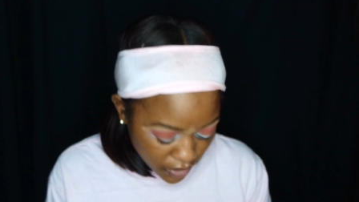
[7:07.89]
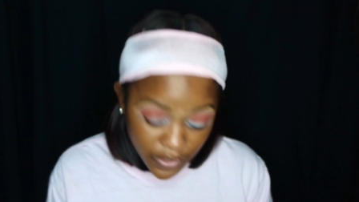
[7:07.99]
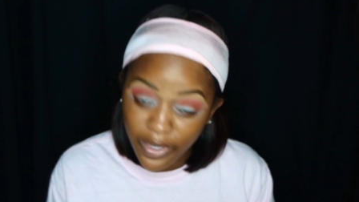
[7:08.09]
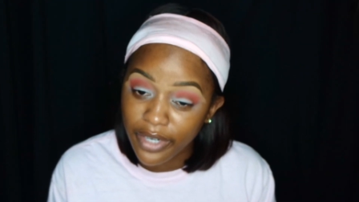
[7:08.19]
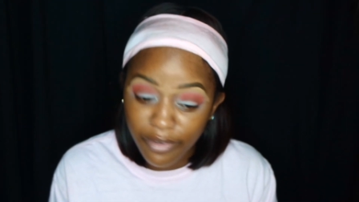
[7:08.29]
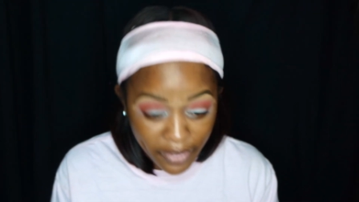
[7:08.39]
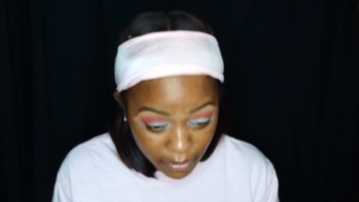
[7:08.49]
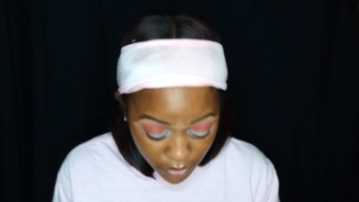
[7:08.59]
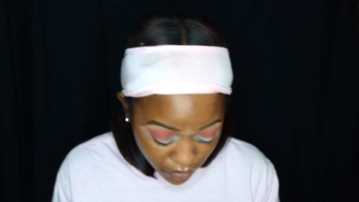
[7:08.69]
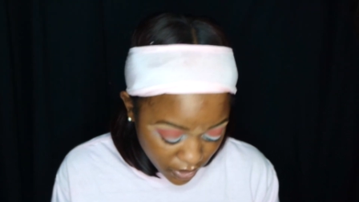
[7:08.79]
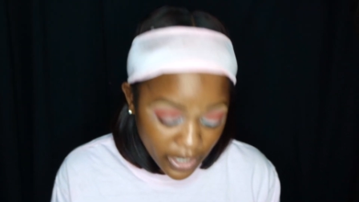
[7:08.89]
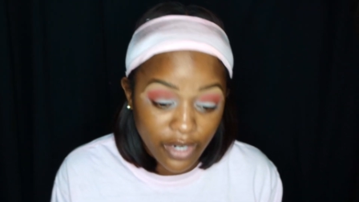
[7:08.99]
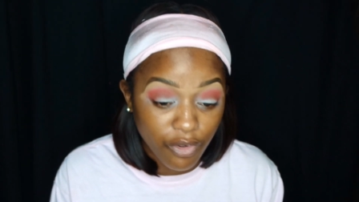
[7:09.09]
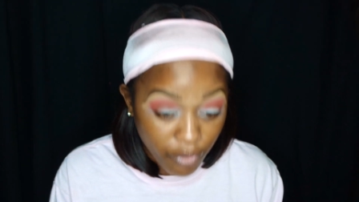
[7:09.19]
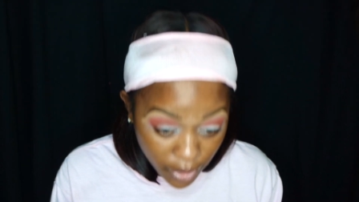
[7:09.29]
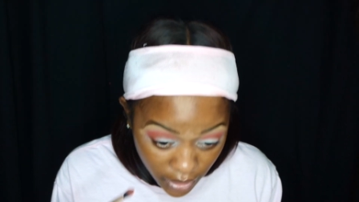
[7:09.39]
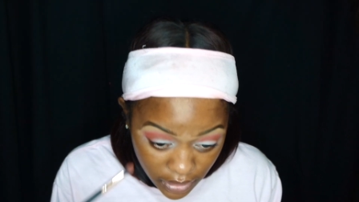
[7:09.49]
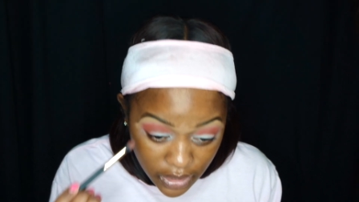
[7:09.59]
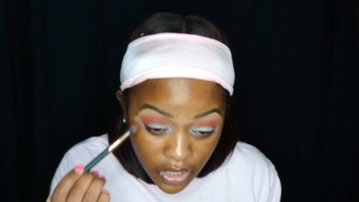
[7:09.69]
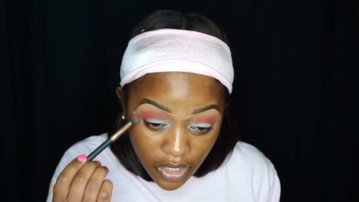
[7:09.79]
so if you don't have no family, if you don't have no
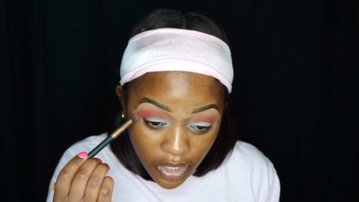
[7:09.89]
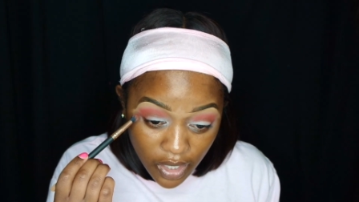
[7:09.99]
friends,